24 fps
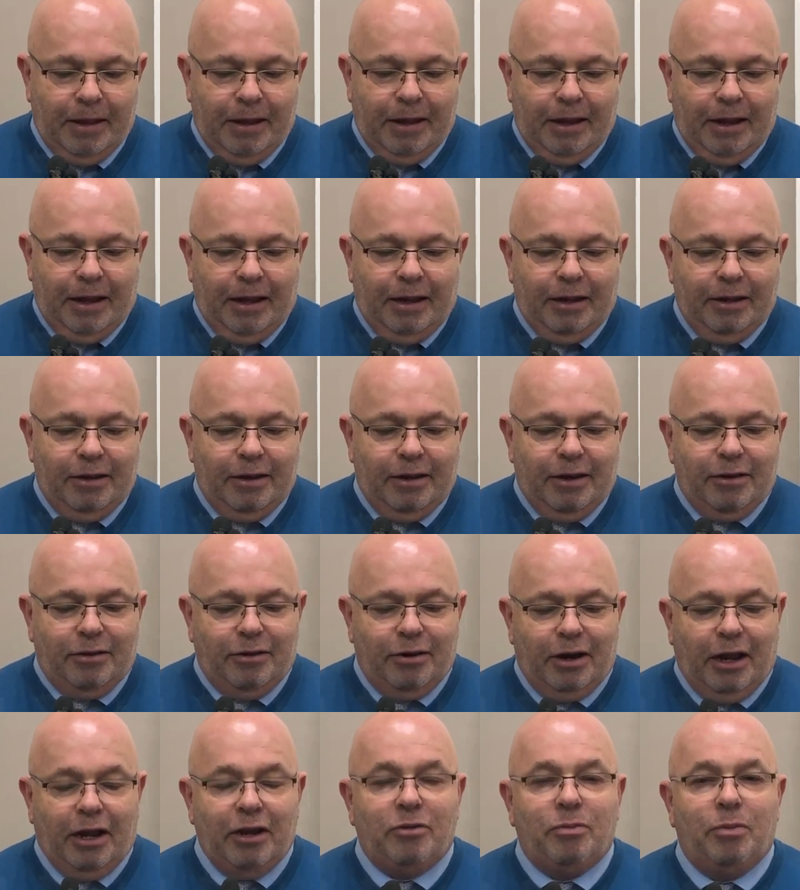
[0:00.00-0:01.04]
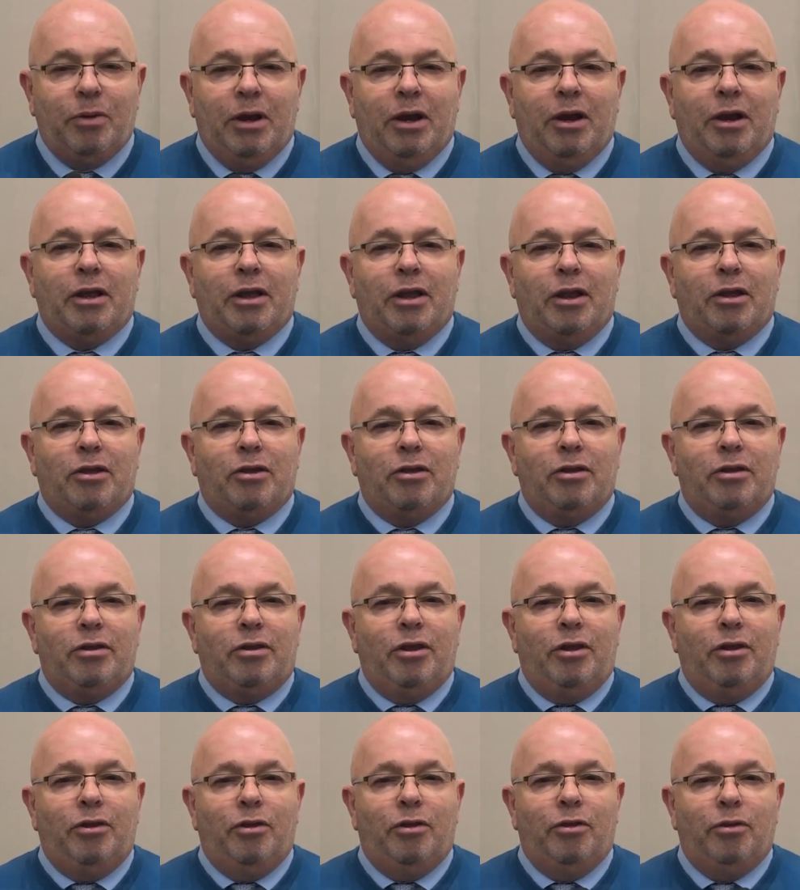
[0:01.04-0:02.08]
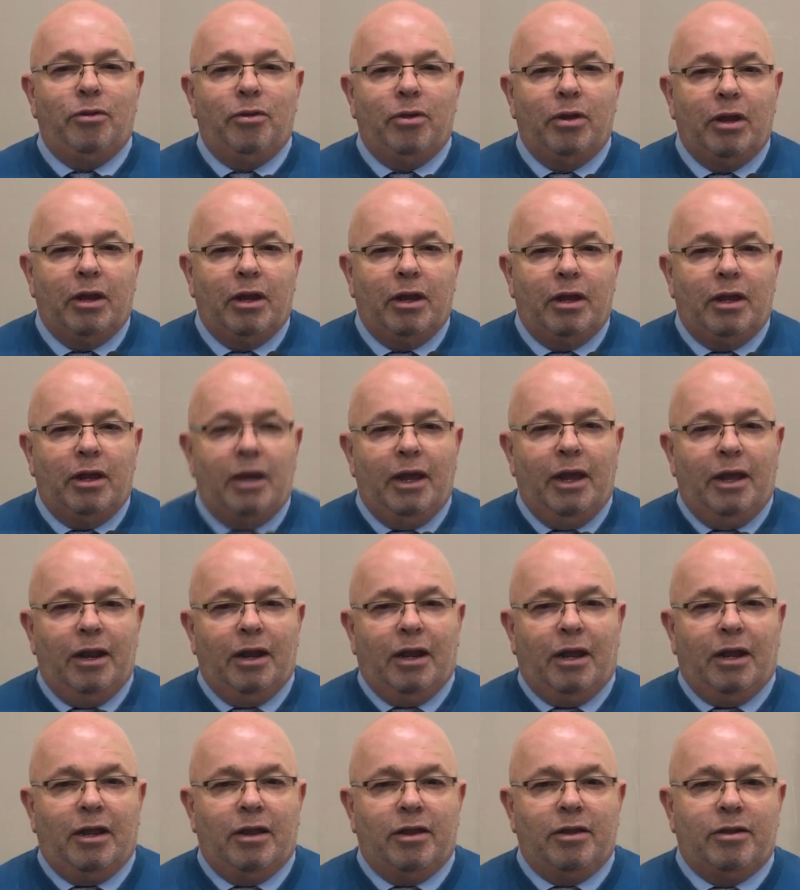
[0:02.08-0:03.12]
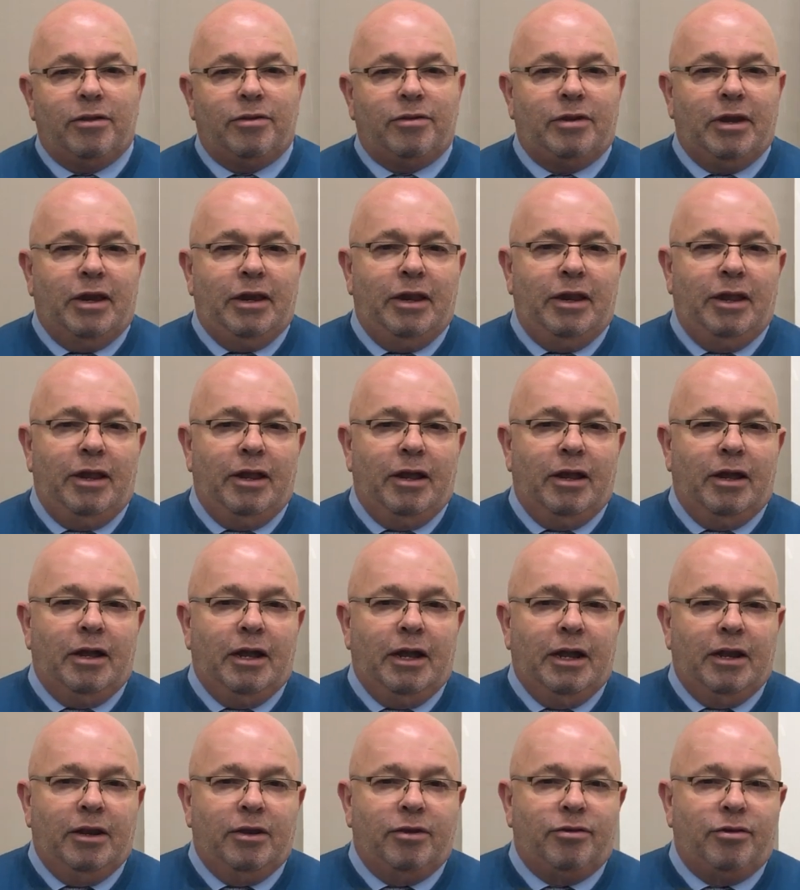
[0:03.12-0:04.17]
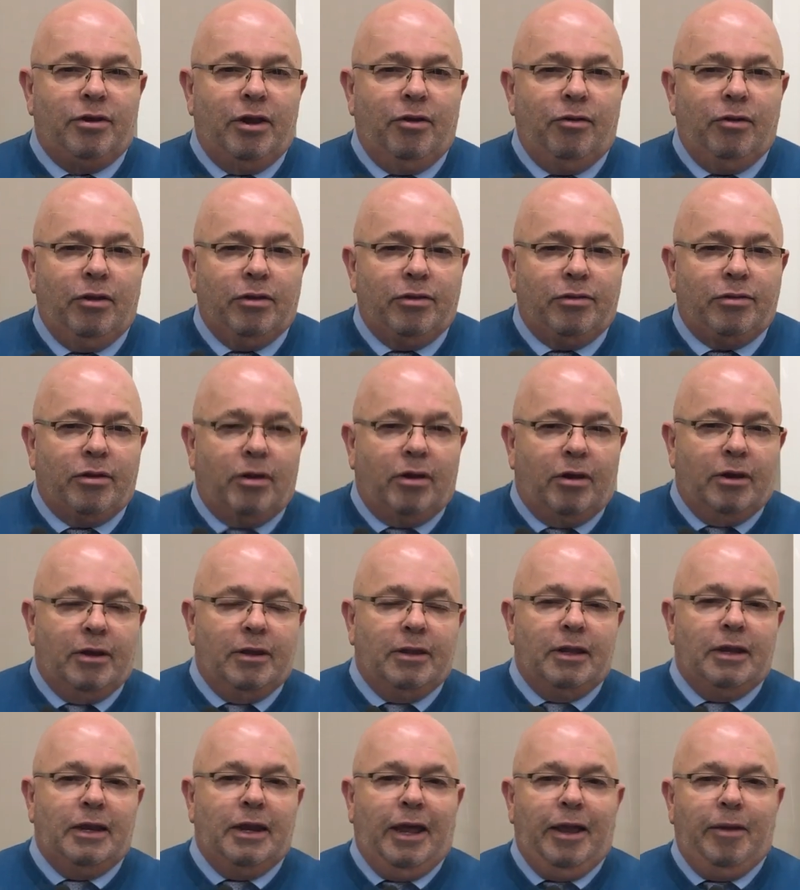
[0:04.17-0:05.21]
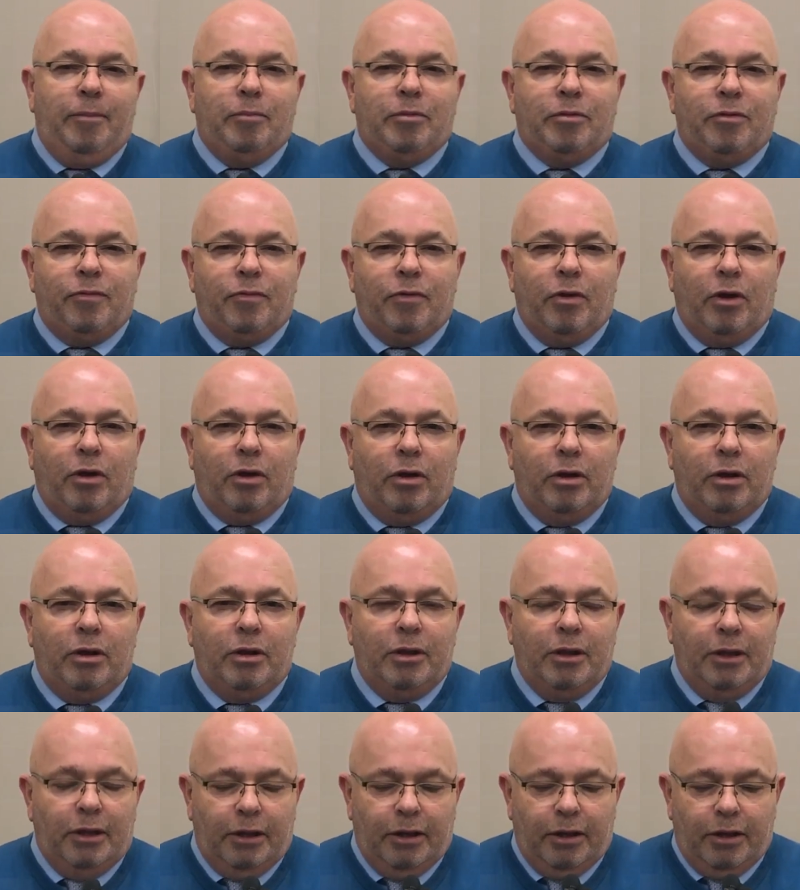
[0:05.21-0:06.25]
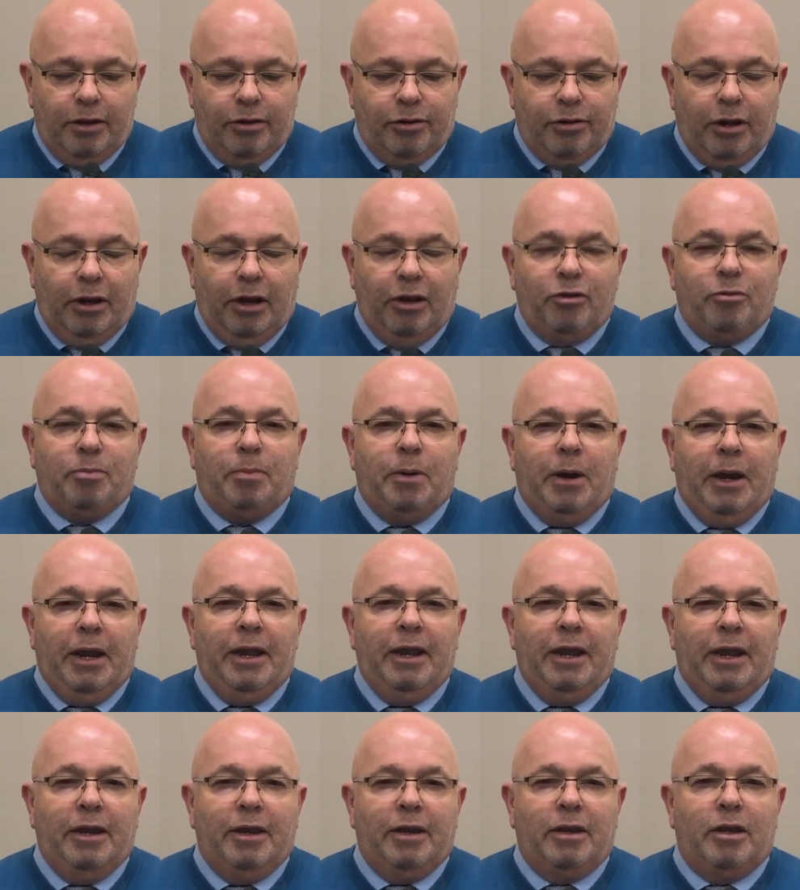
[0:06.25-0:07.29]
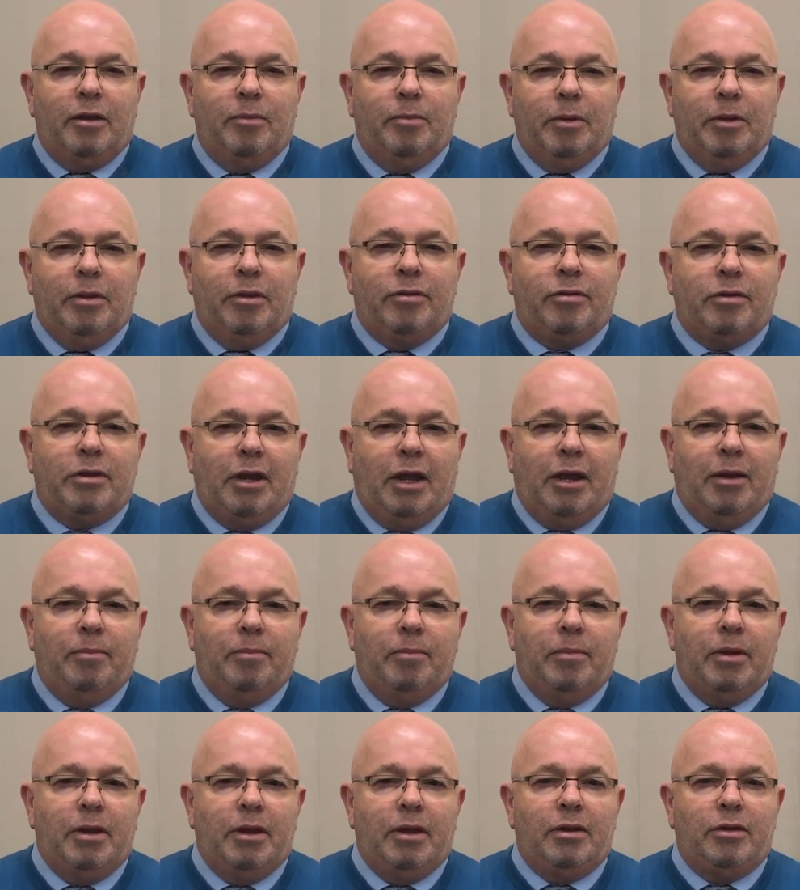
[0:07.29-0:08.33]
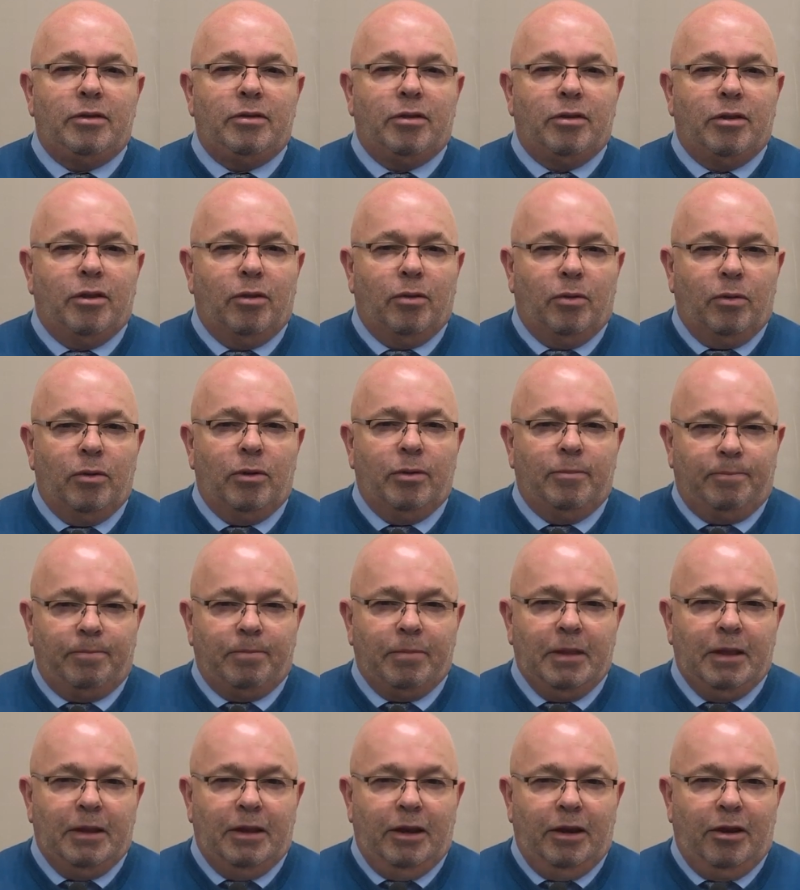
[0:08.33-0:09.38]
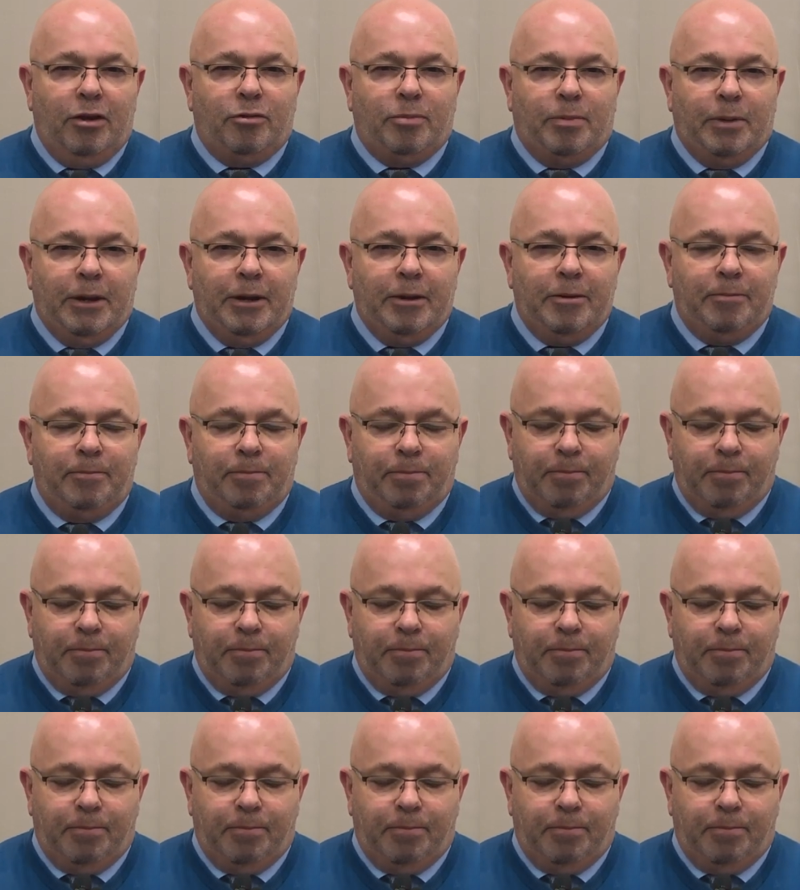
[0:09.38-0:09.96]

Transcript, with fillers: And uh, tonight we are going to continue in our study and series on the names of God. So let's pray and commit this time to the Lord. Let us pray.